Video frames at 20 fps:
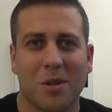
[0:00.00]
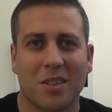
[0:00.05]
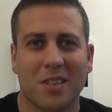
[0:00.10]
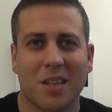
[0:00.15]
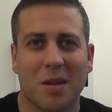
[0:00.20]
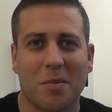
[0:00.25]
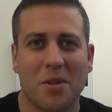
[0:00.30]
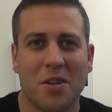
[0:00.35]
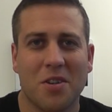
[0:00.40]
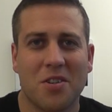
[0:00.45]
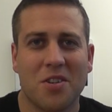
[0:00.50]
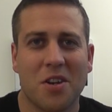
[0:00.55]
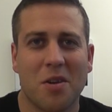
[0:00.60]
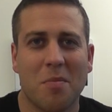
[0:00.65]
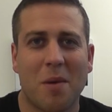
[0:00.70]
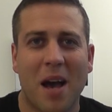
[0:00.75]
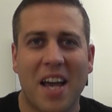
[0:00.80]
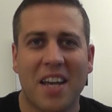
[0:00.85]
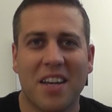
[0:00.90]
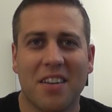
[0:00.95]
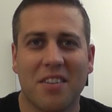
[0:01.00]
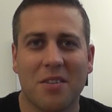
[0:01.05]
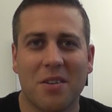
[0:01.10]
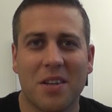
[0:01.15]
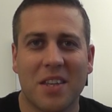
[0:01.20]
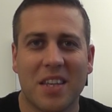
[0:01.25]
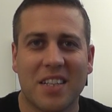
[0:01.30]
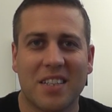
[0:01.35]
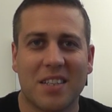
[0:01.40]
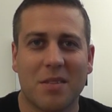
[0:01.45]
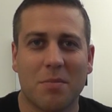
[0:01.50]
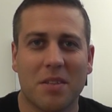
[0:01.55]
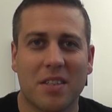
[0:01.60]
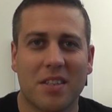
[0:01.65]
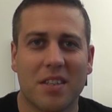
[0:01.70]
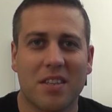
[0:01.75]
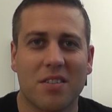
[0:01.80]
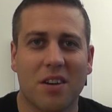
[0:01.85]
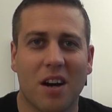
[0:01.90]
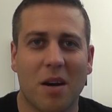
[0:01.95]
What's up YouTube, how you doing? This is
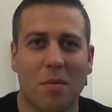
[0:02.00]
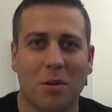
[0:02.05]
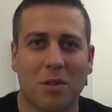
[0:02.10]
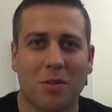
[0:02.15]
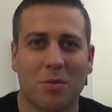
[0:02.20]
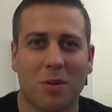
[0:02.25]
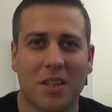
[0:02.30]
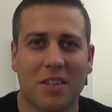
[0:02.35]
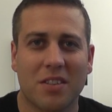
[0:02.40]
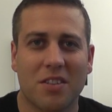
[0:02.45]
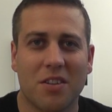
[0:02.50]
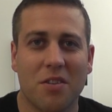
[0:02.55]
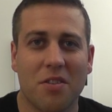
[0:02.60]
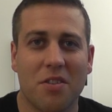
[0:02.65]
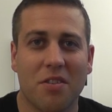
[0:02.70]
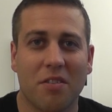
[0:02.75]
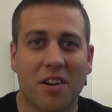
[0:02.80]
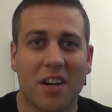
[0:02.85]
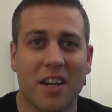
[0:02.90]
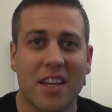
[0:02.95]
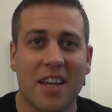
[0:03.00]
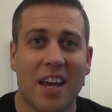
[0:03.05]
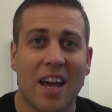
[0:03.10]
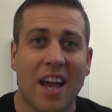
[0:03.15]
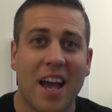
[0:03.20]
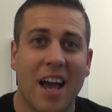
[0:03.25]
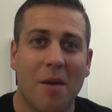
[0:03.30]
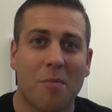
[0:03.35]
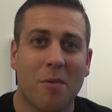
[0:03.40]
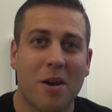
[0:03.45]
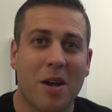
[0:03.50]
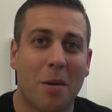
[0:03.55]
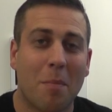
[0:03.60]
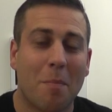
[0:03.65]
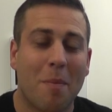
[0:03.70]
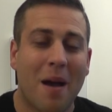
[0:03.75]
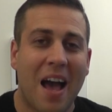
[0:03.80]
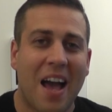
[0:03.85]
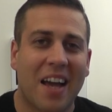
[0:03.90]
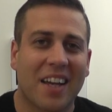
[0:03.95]
Mr. ThaiBox123 and we are
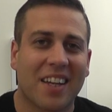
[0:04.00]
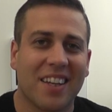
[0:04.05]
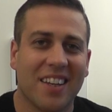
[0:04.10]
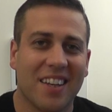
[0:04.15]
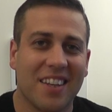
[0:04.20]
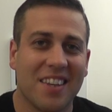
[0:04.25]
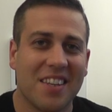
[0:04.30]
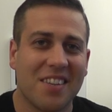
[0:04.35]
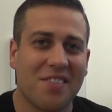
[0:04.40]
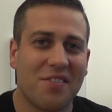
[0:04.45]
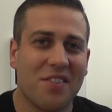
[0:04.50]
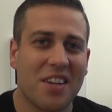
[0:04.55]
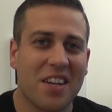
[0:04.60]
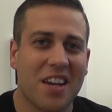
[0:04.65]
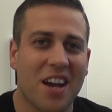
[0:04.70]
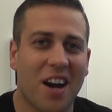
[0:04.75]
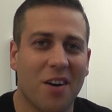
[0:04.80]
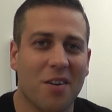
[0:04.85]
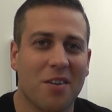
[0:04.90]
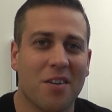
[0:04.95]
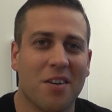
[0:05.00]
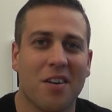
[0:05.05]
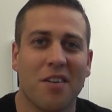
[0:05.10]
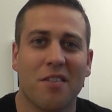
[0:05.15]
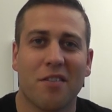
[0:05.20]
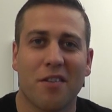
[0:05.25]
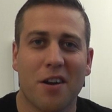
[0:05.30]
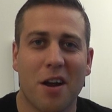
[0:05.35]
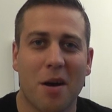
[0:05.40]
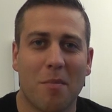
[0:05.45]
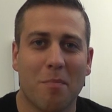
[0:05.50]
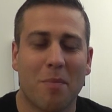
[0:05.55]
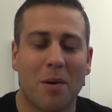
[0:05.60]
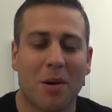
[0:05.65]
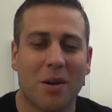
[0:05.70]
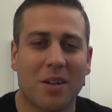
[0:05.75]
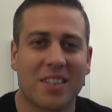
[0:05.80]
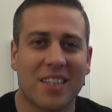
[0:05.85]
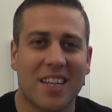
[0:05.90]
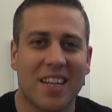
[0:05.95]
back in this video for an
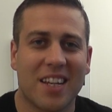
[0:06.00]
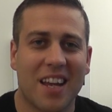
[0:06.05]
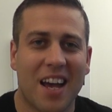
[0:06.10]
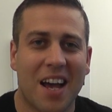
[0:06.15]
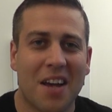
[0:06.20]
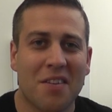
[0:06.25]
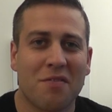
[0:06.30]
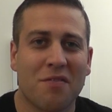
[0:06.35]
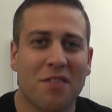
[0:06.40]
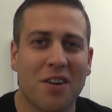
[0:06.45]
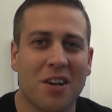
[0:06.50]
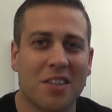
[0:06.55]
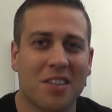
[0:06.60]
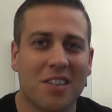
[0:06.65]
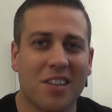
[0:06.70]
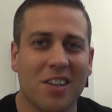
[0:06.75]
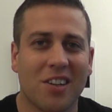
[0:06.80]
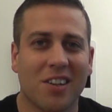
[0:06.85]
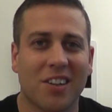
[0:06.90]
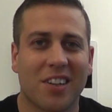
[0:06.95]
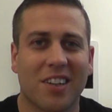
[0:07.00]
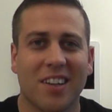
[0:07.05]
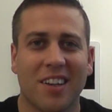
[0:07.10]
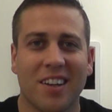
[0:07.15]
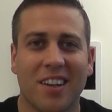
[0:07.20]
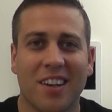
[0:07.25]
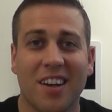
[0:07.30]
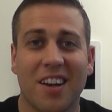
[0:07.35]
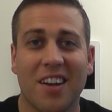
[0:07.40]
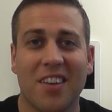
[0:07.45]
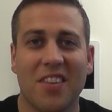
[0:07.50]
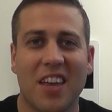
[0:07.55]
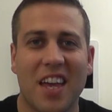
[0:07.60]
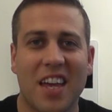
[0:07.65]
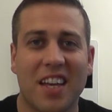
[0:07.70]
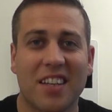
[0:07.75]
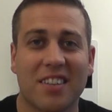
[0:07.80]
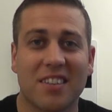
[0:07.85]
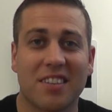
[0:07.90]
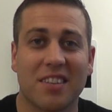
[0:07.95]
unboxing and first look at
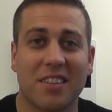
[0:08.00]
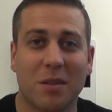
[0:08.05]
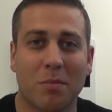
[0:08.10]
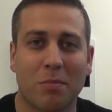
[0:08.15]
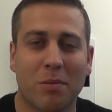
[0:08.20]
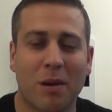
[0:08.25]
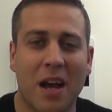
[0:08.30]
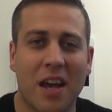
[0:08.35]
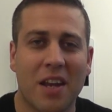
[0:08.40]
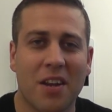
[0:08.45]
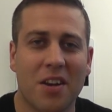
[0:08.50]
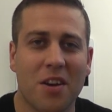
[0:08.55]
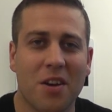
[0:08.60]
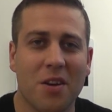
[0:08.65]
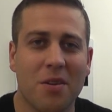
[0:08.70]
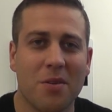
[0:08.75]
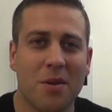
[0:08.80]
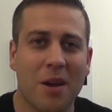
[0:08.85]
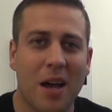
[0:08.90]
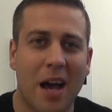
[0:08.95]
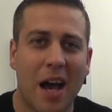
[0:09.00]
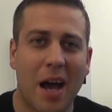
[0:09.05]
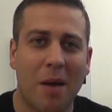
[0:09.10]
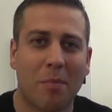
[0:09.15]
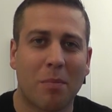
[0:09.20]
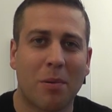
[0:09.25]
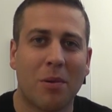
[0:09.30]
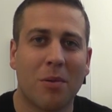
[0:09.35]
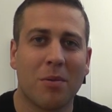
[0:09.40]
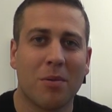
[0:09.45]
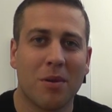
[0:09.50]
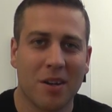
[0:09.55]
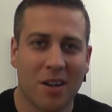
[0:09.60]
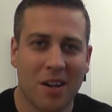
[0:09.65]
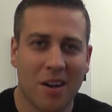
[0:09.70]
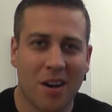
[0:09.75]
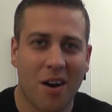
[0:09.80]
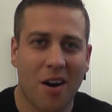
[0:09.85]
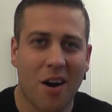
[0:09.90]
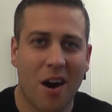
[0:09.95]
this, the brand new Apple
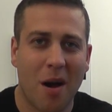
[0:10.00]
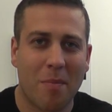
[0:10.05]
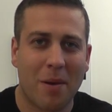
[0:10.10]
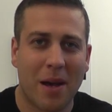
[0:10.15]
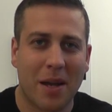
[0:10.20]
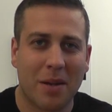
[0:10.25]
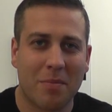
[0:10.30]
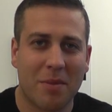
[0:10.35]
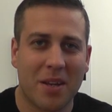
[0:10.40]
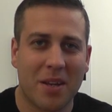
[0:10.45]
iPad